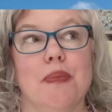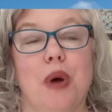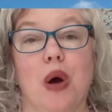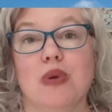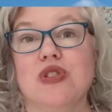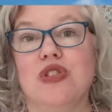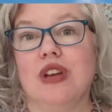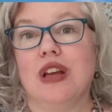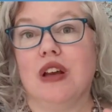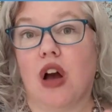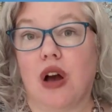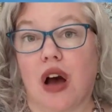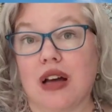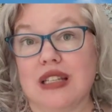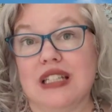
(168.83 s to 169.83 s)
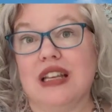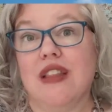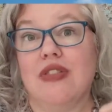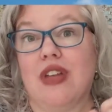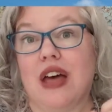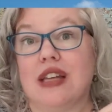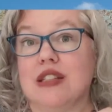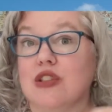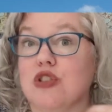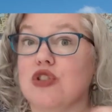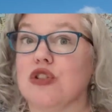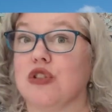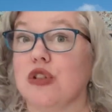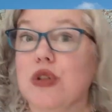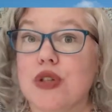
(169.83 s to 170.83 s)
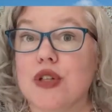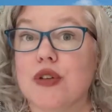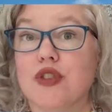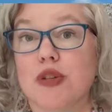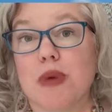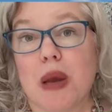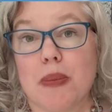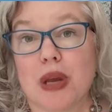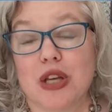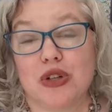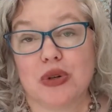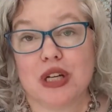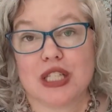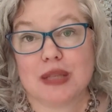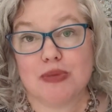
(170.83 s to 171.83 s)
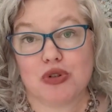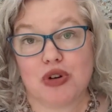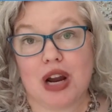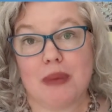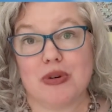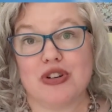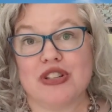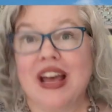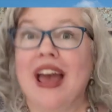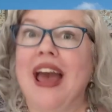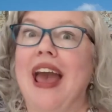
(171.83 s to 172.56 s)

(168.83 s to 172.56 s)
posting content that is exclusive to my Patreon subscribers,